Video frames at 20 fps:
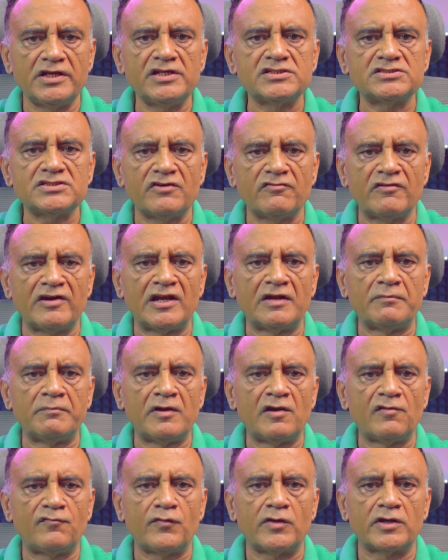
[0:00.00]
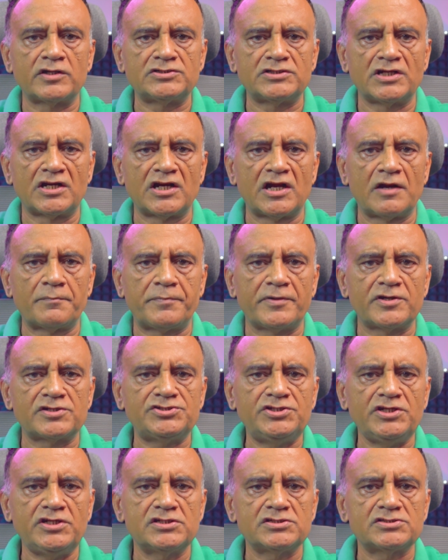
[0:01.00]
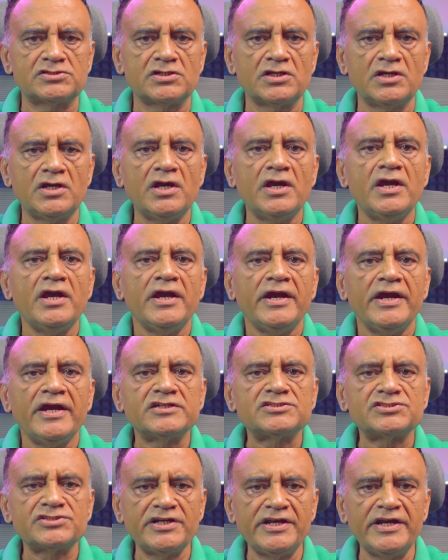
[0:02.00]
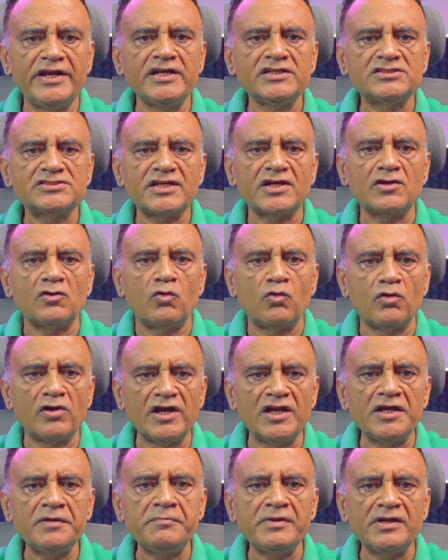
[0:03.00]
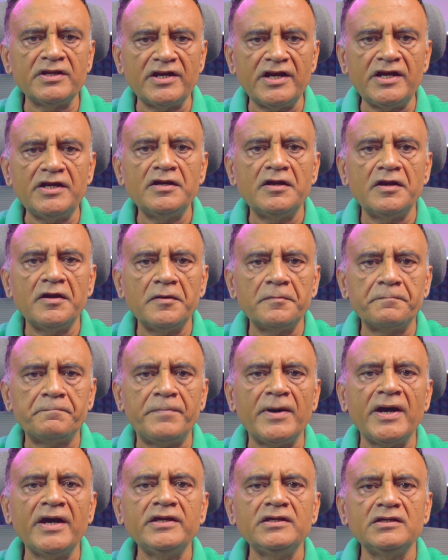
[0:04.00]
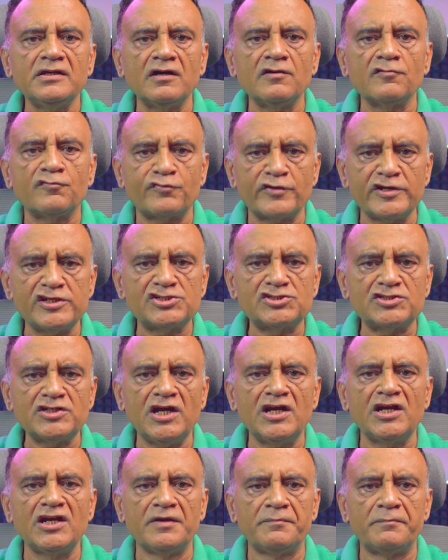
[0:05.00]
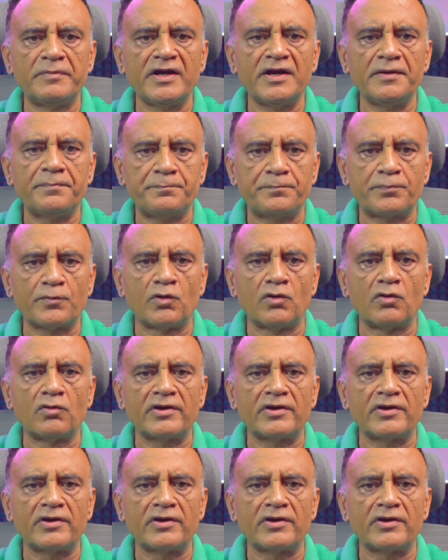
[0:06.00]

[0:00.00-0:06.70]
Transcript: is available for general purchase, its readings can only be read by a Freestyle Libre Pro